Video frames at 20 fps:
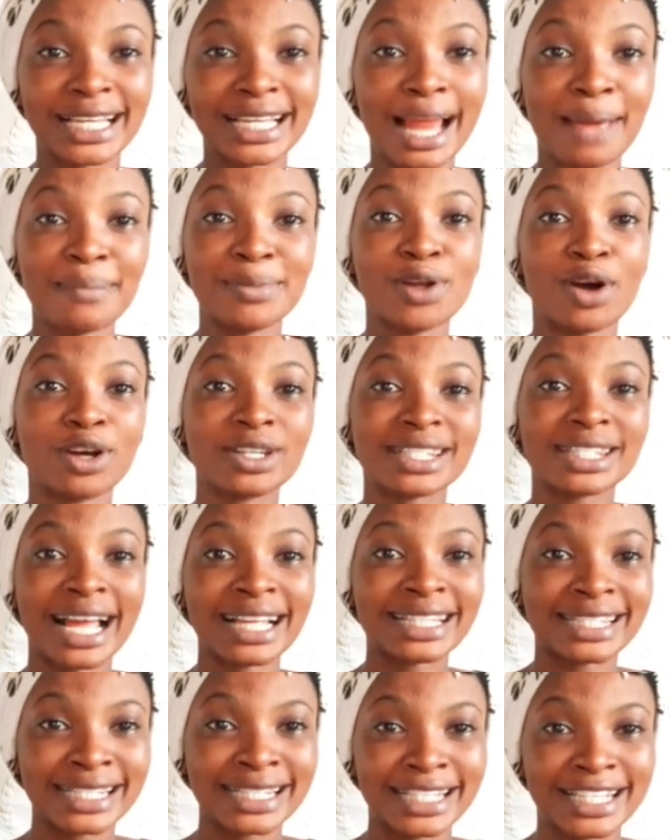Let me not
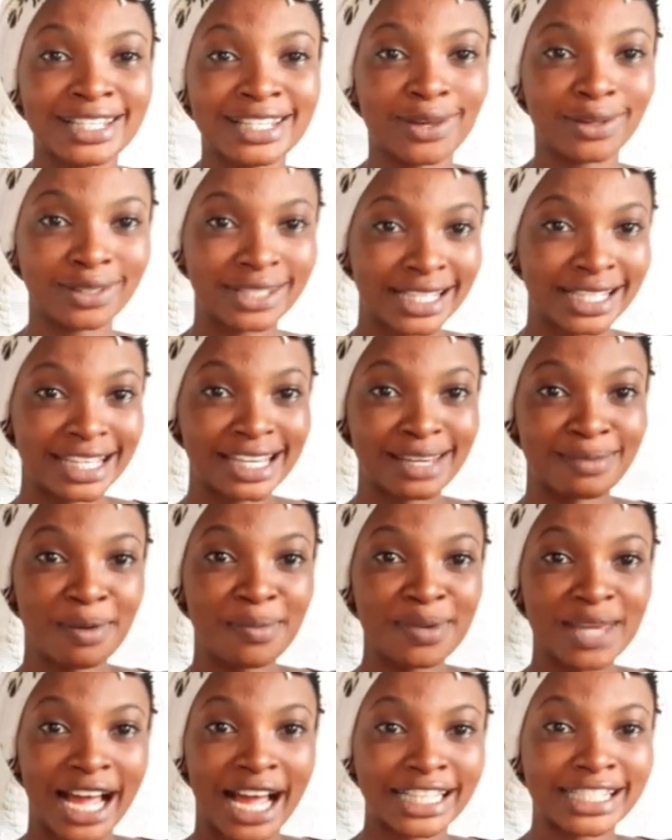start thinking you're thinking.
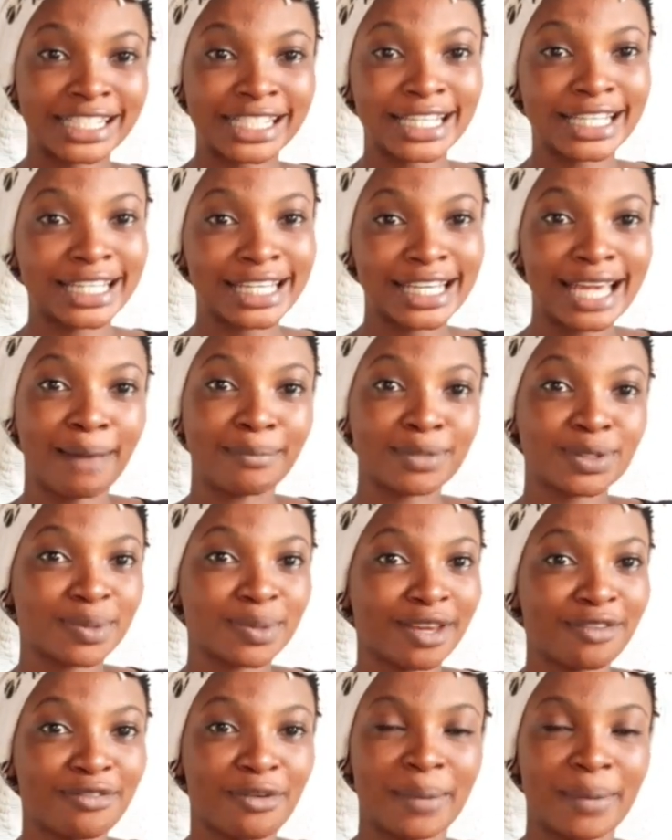Maybe you're thinking I'm
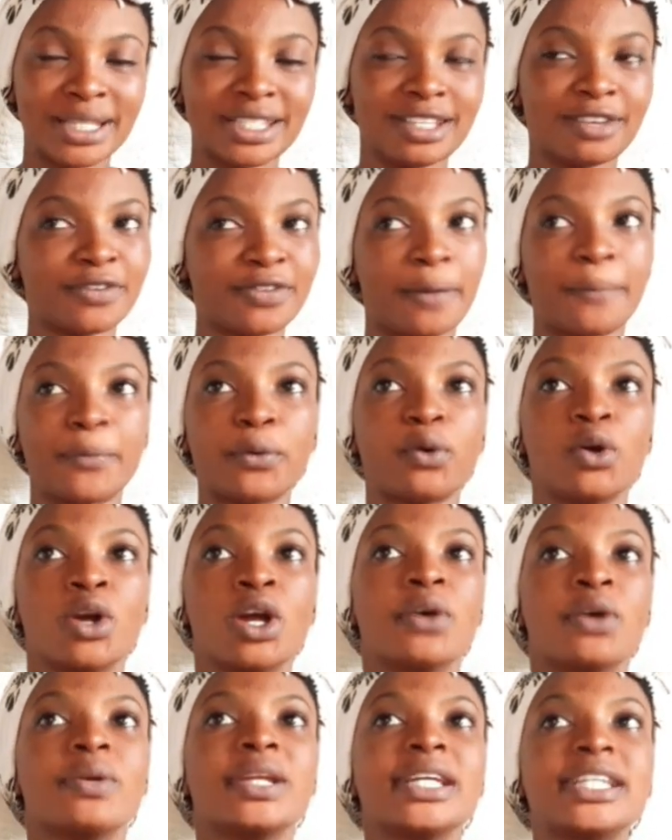speaking for myself here, but
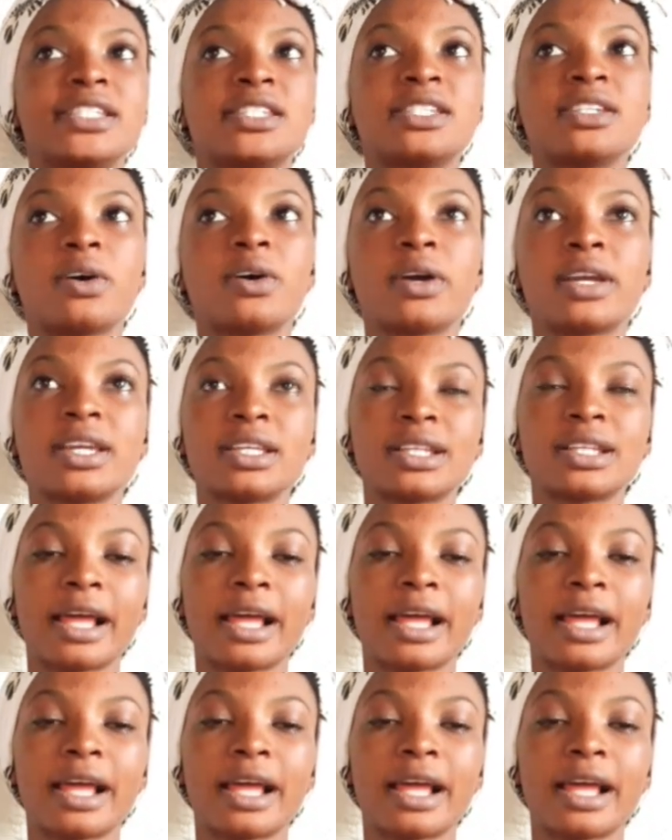really it's not it.